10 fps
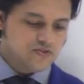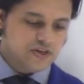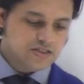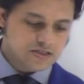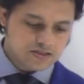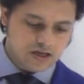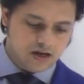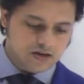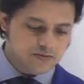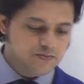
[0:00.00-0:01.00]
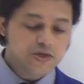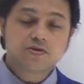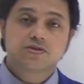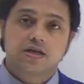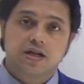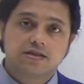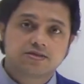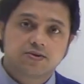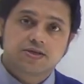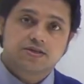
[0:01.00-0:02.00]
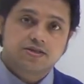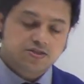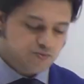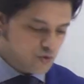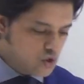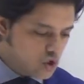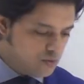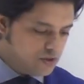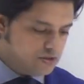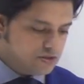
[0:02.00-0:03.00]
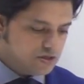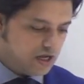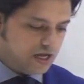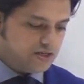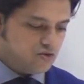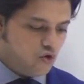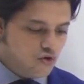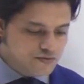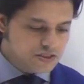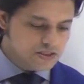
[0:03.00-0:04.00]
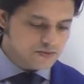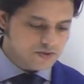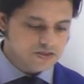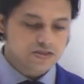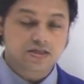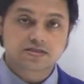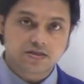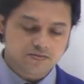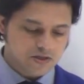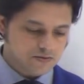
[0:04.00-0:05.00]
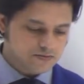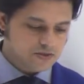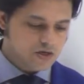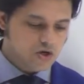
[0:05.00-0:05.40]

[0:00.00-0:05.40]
Features are mucosal ulceration is more common and often the presenting symptom.